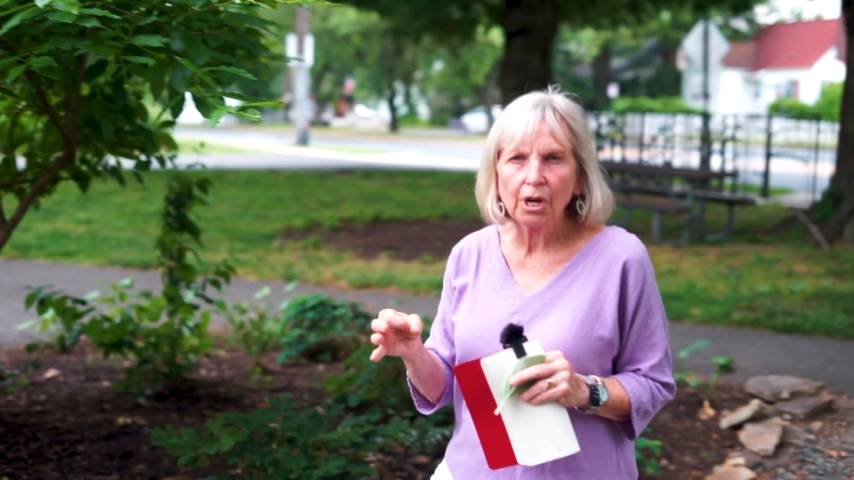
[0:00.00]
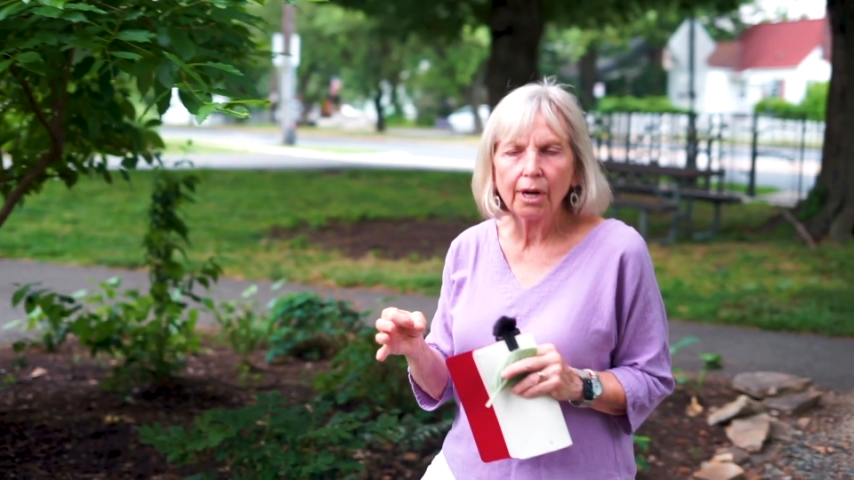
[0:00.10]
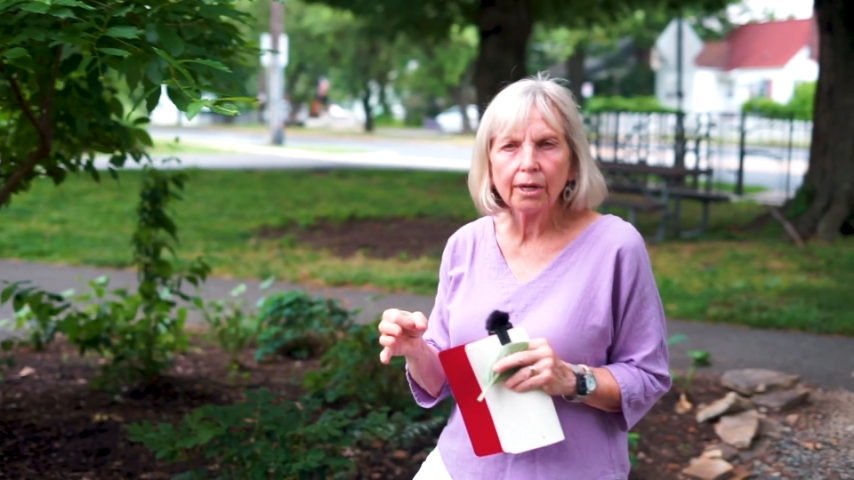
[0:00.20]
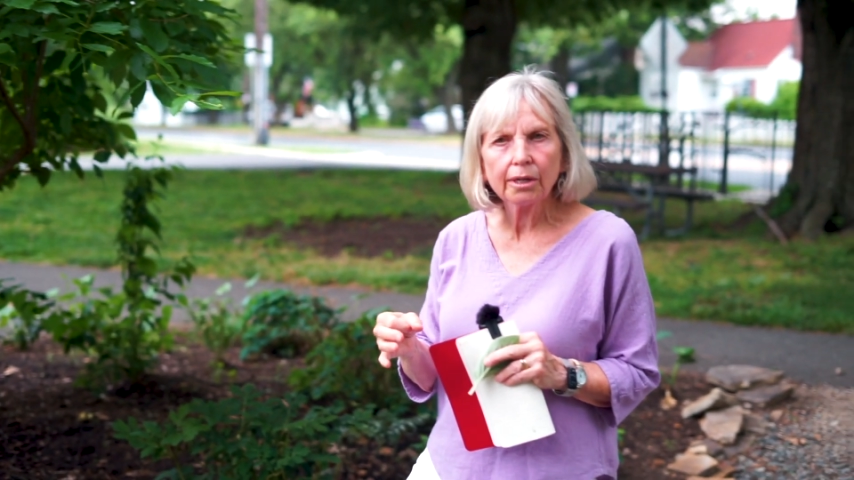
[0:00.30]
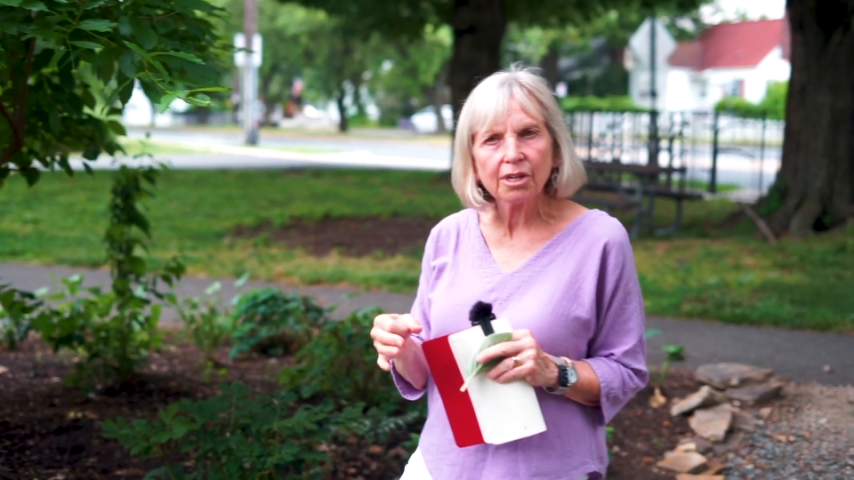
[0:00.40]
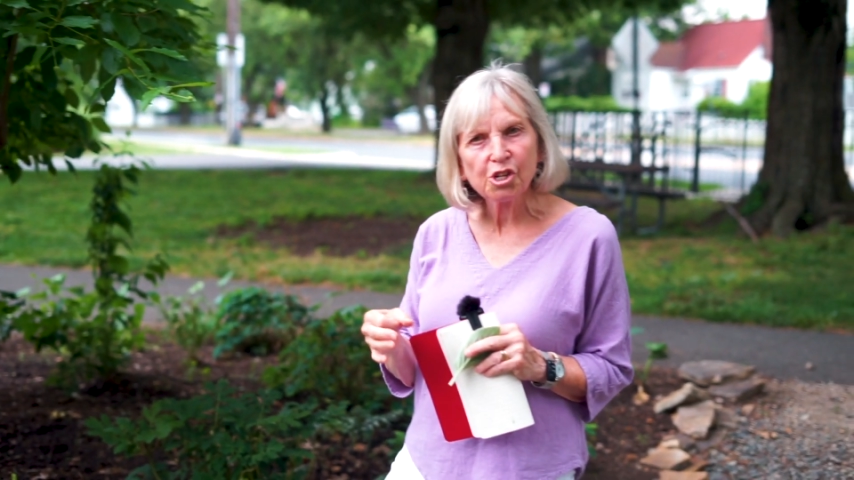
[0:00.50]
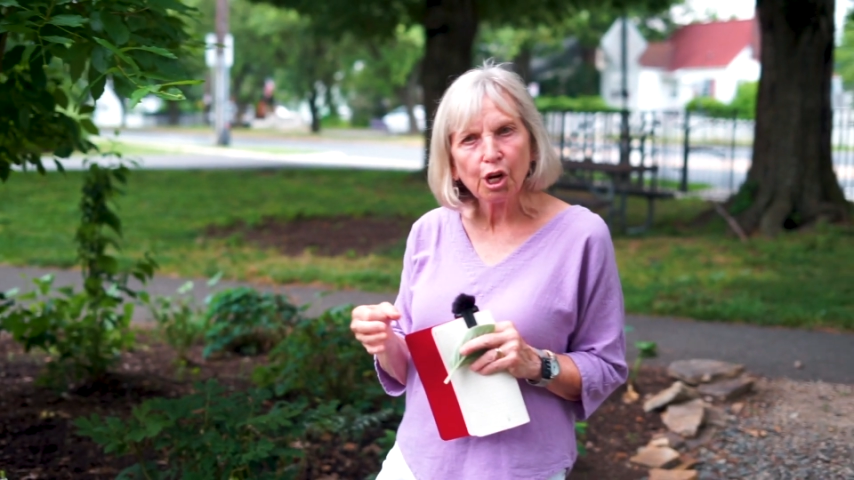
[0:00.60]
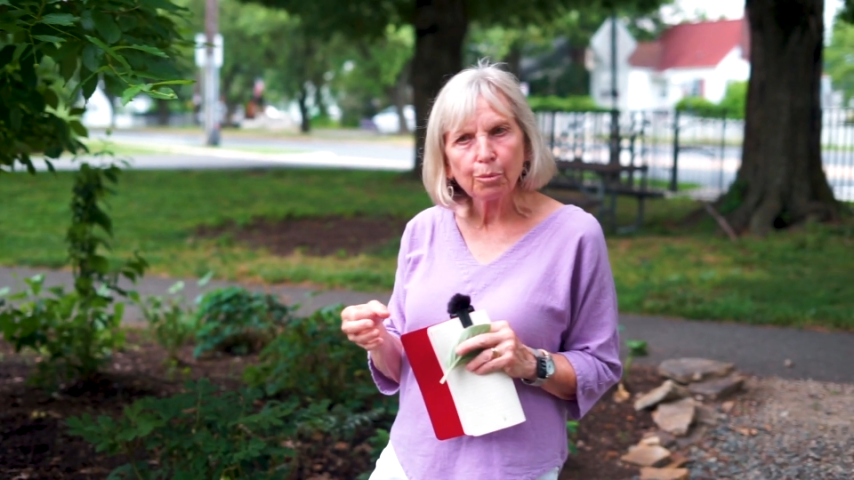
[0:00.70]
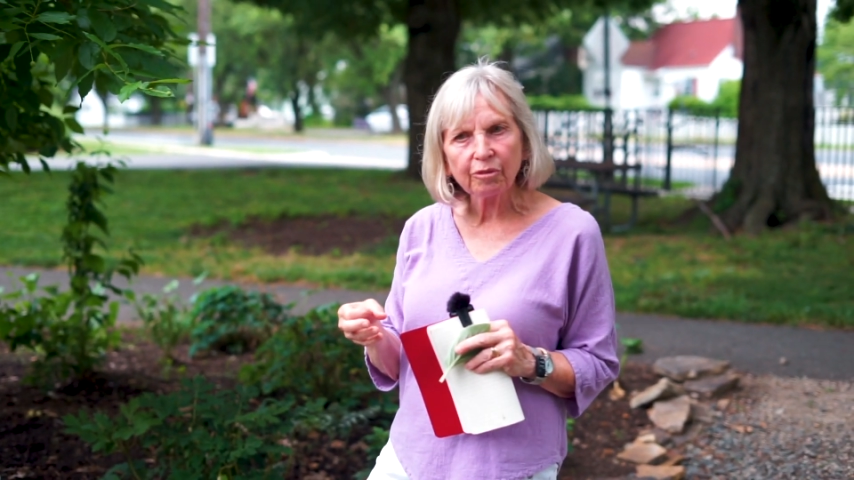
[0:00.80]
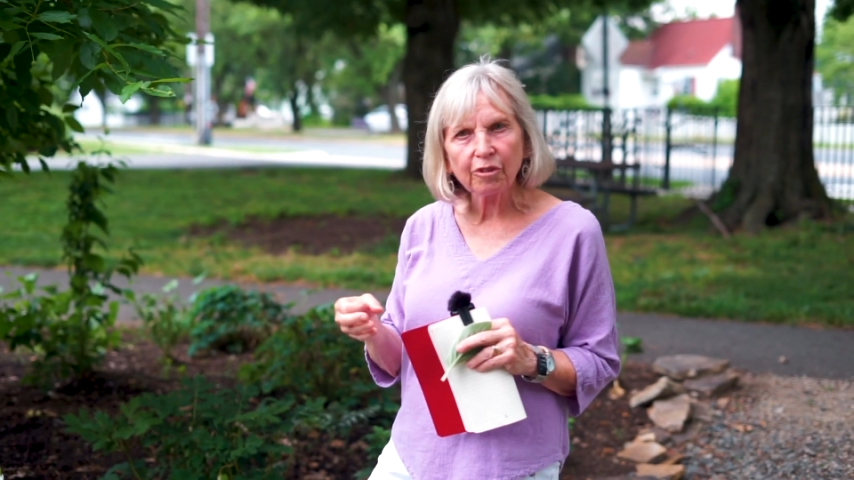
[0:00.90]
on it, the
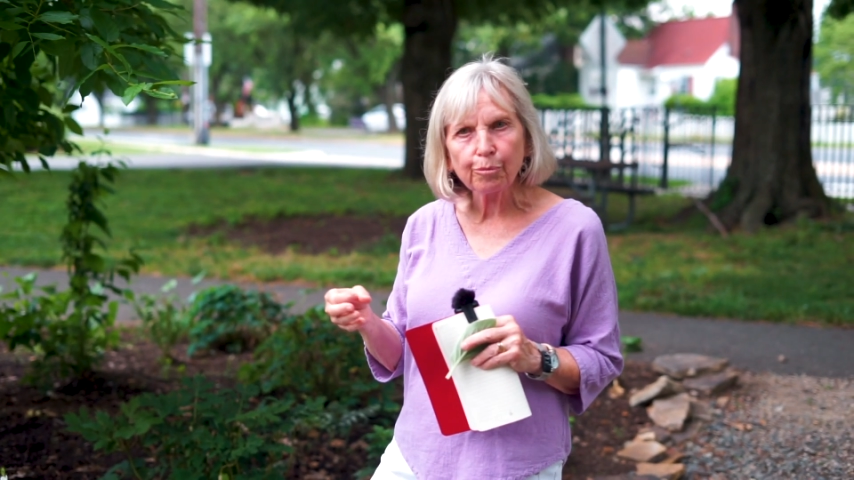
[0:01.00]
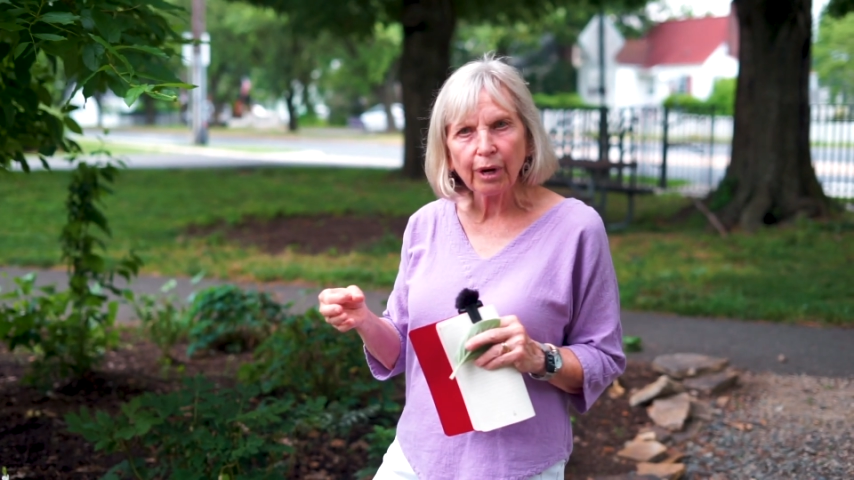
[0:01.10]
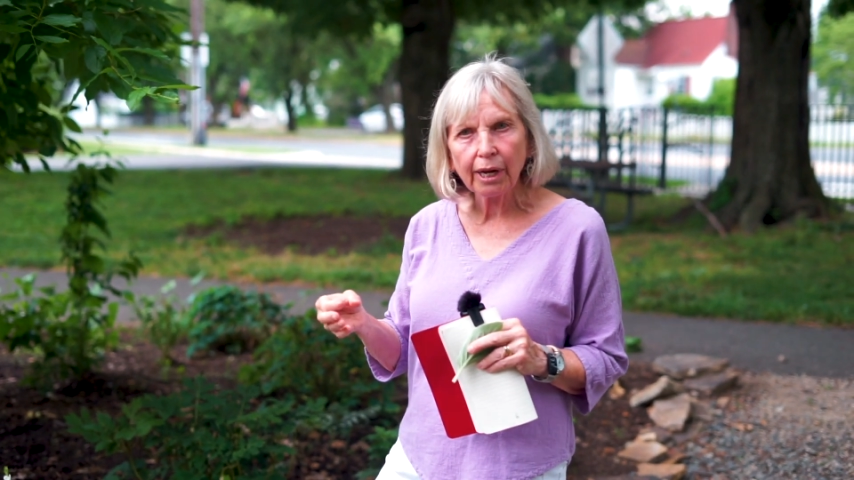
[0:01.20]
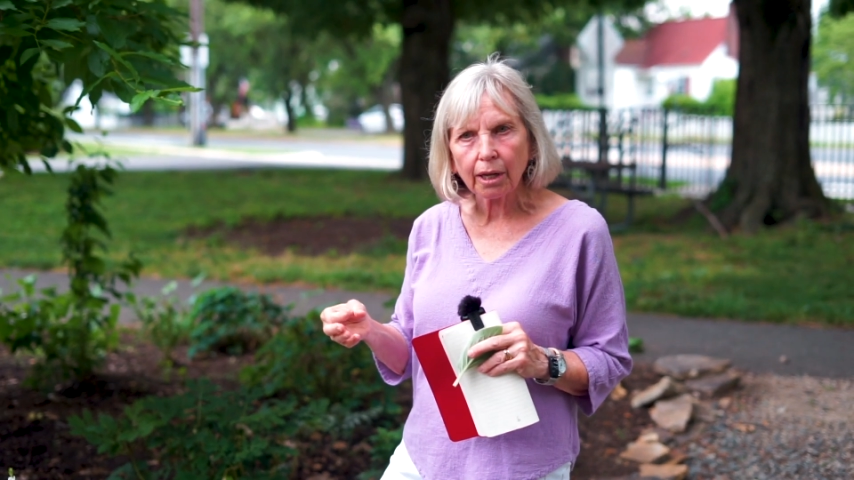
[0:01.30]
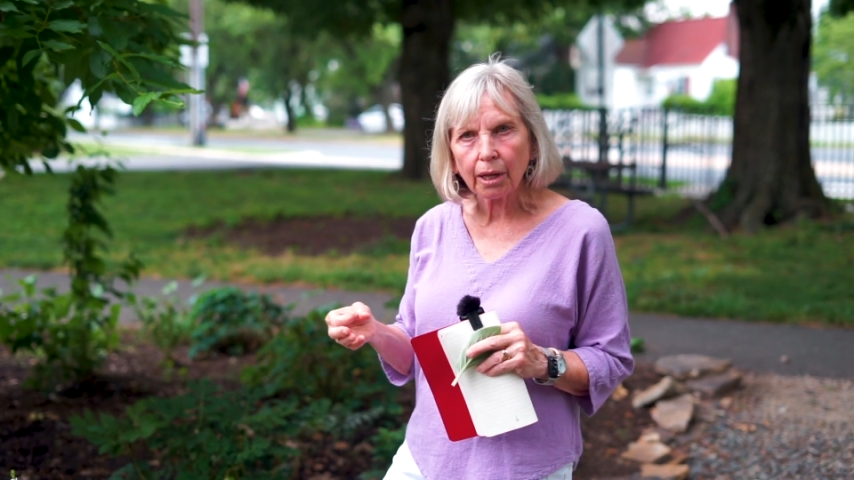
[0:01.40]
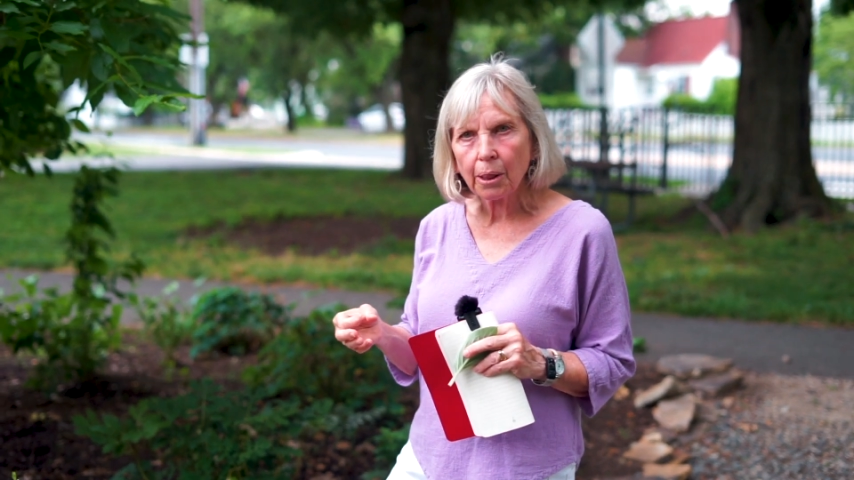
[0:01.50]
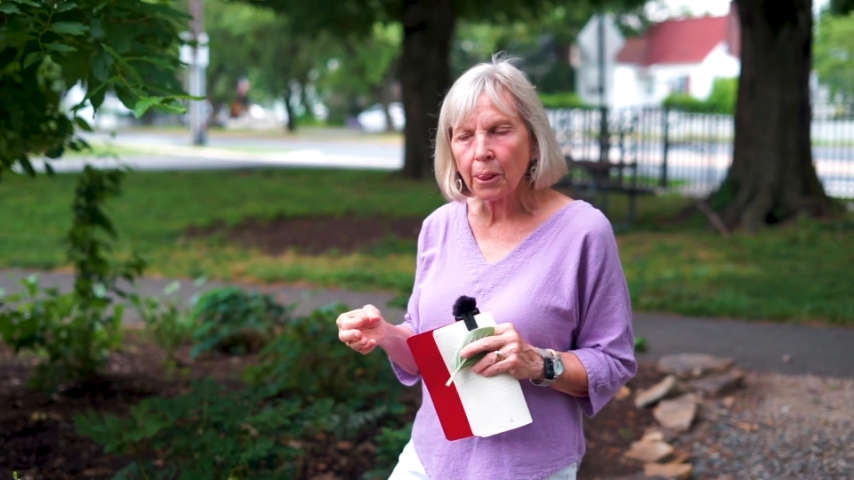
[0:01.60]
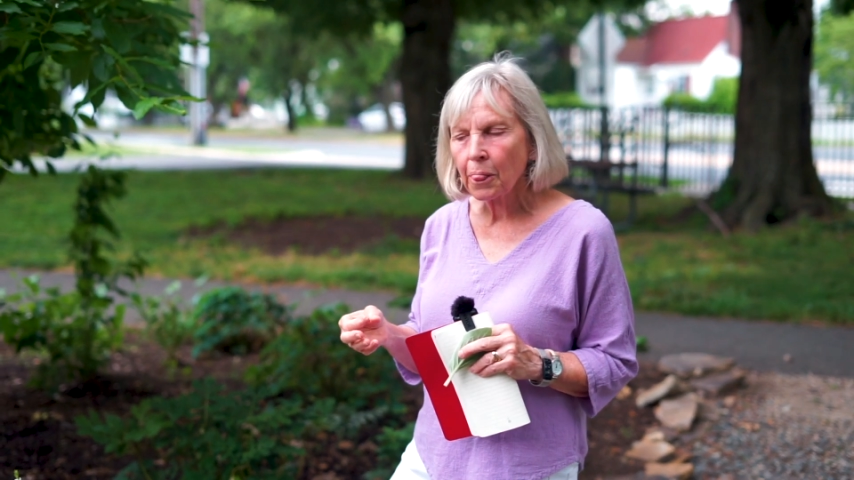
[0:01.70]
shape of a button.